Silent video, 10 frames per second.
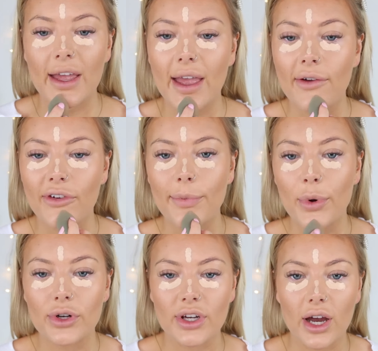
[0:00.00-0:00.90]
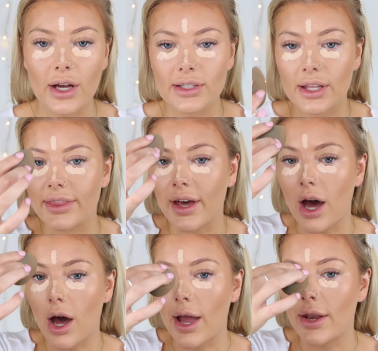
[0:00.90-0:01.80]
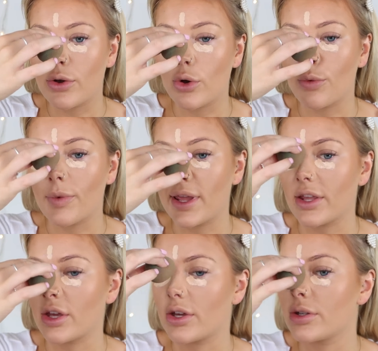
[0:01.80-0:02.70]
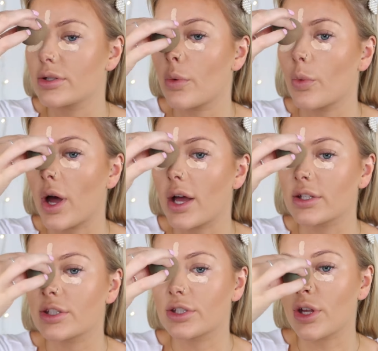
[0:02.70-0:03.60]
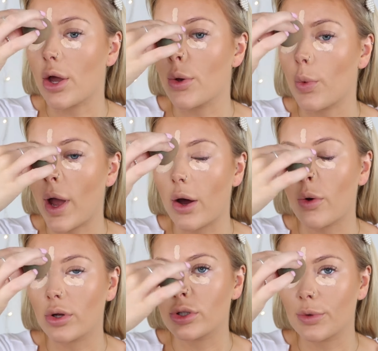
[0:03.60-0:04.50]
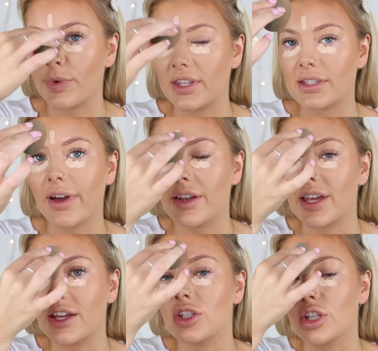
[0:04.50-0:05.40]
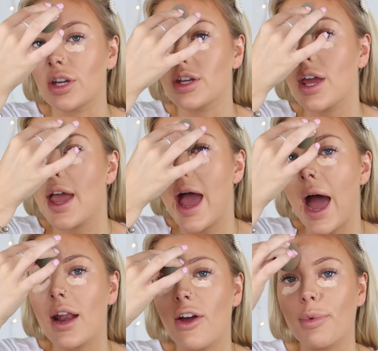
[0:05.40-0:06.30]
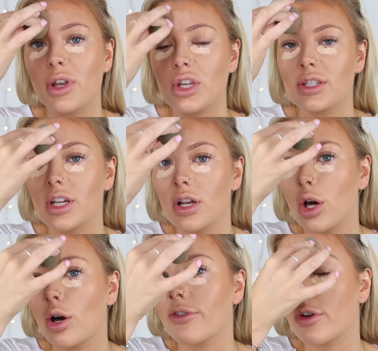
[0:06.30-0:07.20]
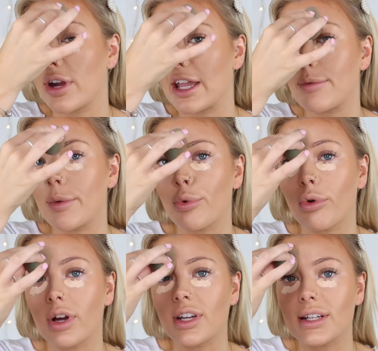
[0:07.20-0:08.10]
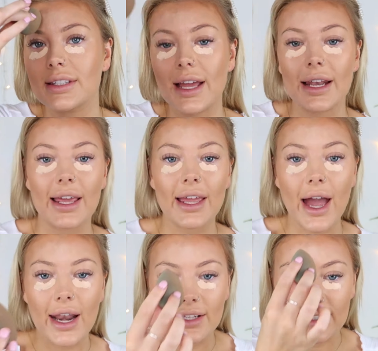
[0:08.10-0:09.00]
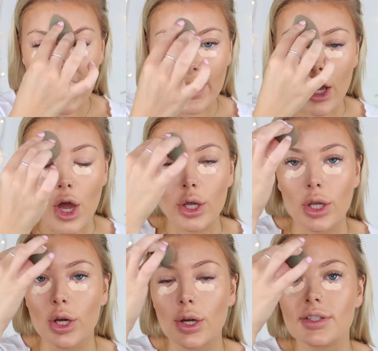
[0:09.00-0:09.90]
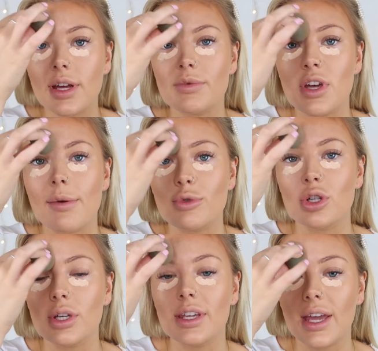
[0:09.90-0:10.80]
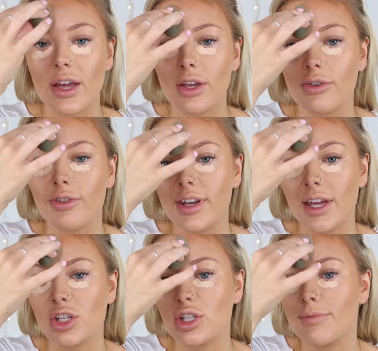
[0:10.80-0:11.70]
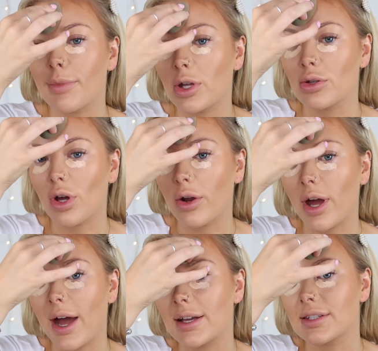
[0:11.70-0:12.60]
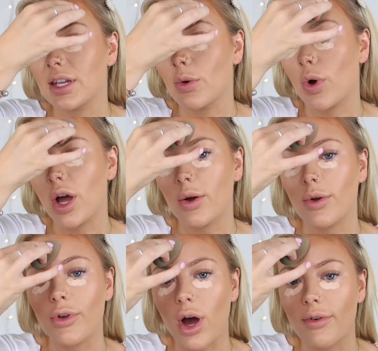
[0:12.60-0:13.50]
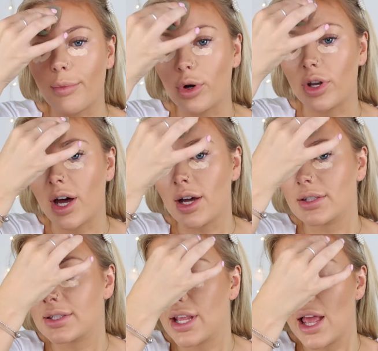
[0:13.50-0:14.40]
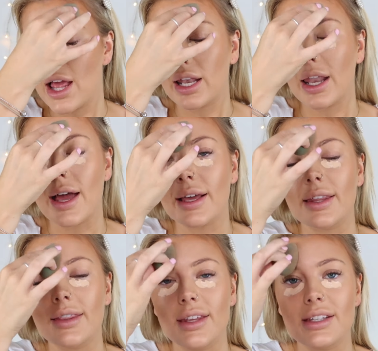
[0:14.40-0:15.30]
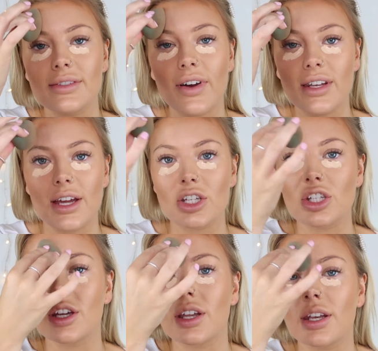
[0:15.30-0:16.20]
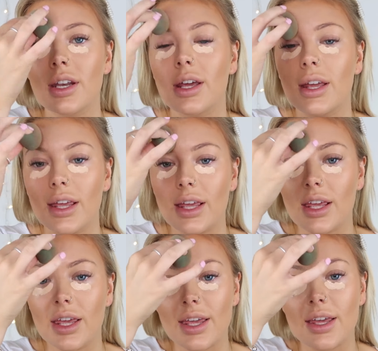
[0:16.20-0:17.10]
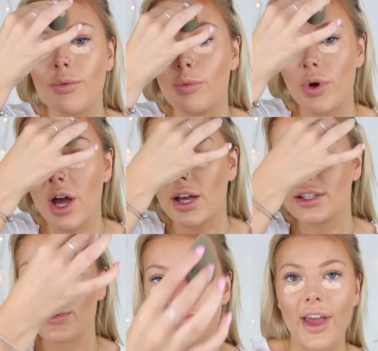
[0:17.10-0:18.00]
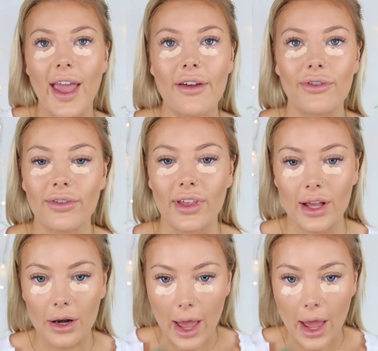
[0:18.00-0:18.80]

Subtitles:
Every product that I normally use works so well on top of this foundation, and I've been using a lot of cream products lately, and it's like, you know, sometimes you can get a good foundation but you don't know how it's going to work with your other products. Like, this foundation, it works with everything.